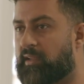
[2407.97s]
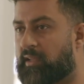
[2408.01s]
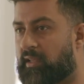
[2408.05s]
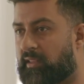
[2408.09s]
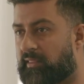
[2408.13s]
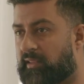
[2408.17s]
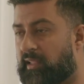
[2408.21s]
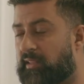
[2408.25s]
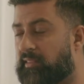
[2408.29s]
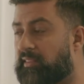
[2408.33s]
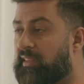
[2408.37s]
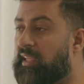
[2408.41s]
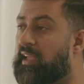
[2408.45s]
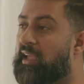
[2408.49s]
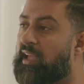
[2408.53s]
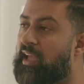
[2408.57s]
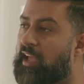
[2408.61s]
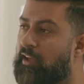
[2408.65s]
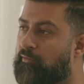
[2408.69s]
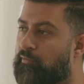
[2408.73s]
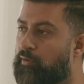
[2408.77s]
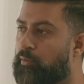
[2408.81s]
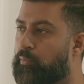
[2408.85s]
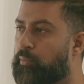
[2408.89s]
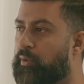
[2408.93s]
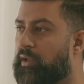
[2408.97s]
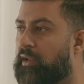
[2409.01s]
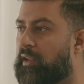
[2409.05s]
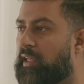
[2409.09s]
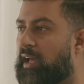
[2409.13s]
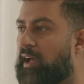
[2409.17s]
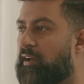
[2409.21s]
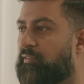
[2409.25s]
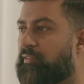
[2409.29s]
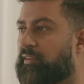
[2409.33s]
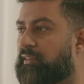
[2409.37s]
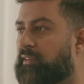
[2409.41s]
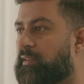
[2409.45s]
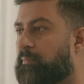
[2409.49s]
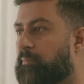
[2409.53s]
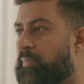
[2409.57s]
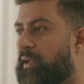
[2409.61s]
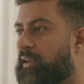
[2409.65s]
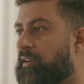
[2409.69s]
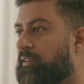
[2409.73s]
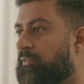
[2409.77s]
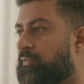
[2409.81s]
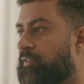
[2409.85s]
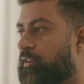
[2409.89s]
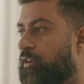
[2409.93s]
than they ever will, having the
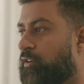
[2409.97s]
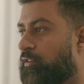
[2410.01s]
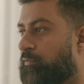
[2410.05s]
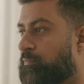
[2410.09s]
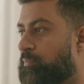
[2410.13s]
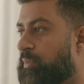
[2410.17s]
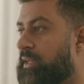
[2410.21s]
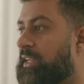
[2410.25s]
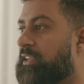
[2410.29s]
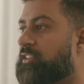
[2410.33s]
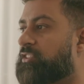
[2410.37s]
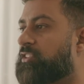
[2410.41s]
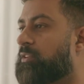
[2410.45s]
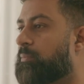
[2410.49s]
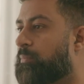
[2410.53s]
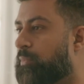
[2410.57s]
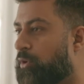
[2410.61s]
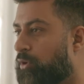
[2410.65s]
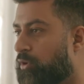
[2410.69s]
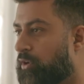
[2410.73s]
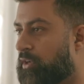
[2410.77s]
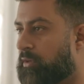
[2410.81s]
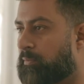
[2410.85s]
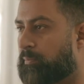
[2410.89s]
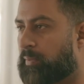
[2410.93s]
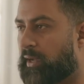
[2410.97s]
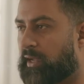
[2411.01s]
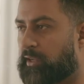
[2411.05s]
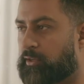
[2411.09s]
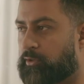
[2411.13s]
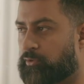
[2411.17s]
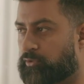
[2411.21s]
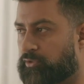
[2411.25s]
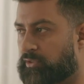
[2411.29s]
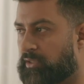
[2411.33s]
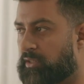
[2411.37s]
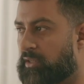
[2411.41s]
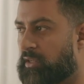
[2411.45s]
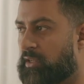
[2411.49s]
benefit of being supported by us.